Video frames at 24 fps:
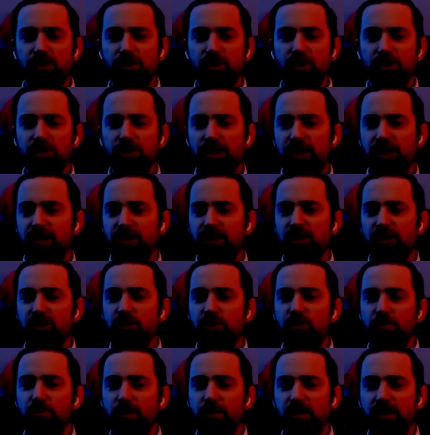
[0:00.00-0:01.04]
not a
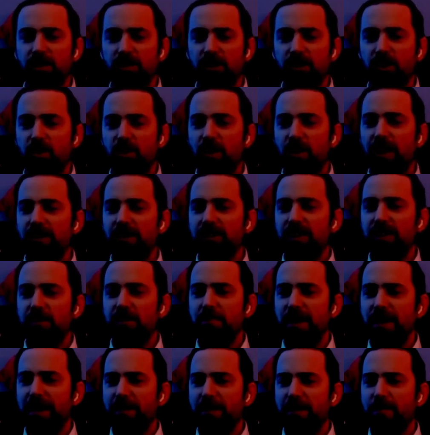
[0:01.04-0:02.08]
consumer. Go out and
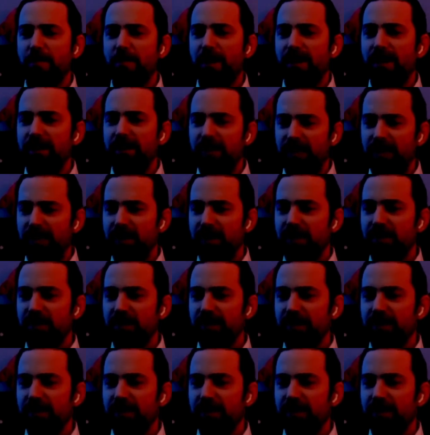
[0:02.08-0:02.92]
make money.